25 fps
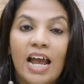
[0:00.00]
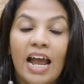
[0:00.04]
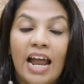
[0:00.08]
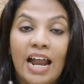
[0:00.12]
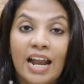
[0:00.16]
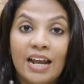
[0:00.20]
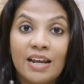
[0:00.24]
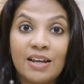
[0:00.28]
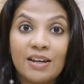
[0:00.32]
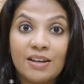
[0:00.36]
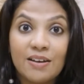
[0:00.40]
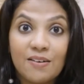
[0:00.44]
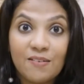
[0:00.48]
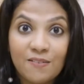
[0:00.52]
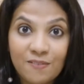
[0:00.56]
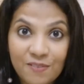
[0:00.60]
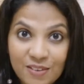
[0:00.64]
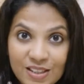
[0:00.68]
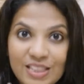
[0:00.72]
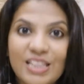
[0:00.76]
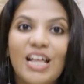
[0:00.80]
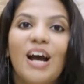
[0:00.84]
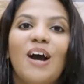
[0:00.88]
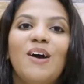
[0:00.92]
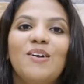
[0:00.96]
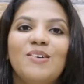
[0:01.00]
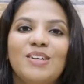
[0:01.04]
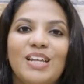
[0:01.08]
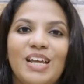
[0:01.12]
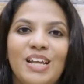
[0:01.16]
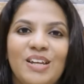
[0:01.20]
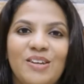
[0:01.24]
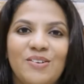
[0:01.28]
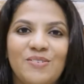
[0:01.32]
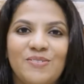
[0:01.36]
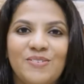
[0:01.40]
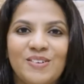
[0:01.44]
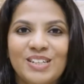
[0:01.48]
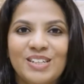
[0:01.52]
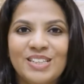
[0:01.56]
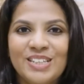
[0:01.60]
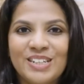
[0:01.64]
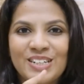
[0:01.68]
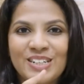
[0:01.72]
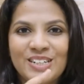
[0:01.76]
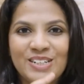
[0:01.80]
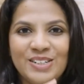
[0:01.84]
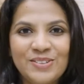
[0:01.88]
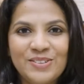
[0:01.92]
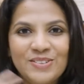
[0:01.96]
And without any
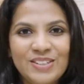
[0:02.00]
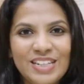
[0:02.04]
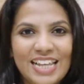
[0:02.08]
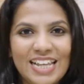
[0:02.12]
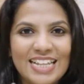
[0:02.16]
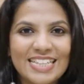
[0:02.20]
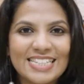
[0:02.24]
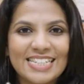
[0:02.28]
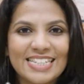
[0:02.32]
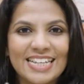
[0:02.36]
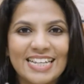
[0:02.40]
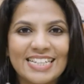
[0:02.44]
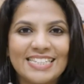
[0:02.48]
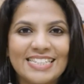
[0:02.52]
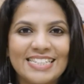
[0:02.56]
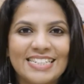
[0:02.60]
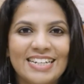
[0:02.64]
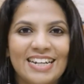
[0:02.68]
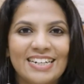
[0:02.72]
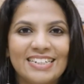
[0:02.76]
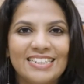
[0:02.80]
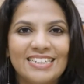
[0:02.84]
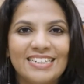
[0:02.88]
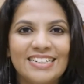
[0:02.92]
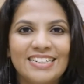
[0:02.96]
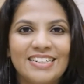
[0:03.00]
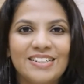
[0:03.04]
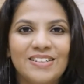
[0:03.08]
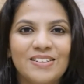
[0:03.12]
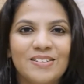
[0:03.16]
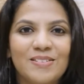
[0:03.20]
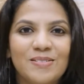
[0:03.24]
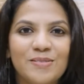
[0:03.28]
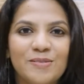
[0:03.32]
further ado, let's get started.